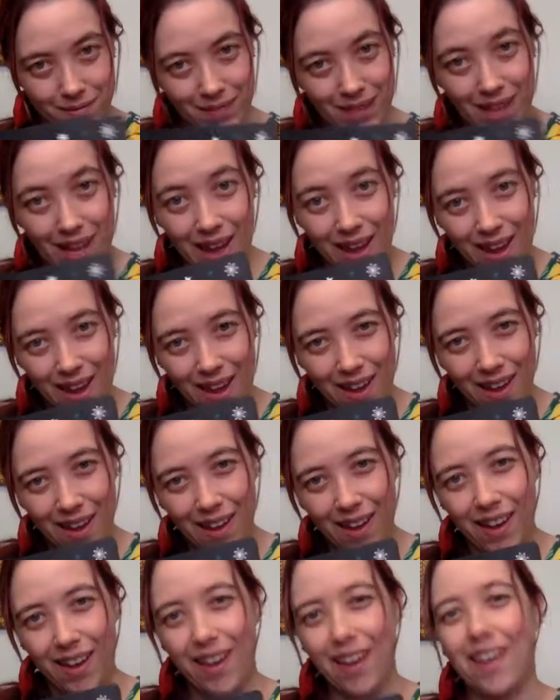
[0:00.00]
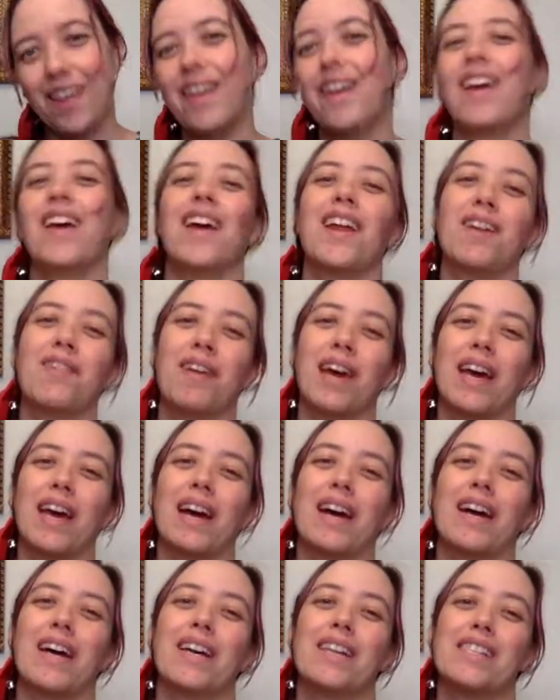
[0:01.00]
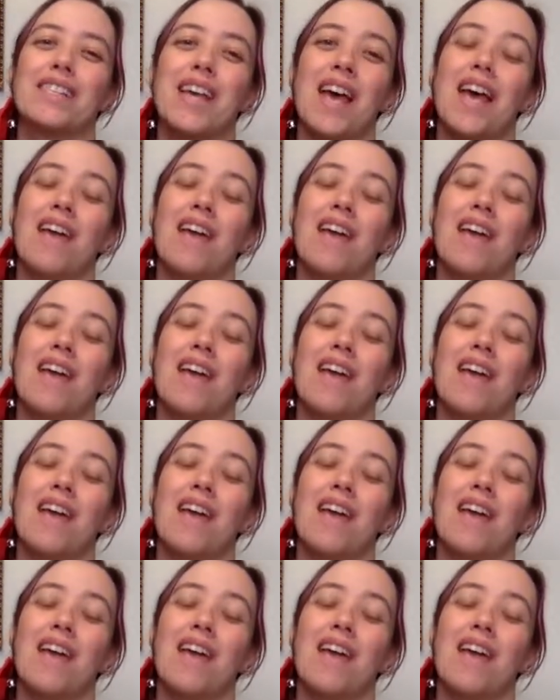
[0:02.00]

Yay! Anyway, guys,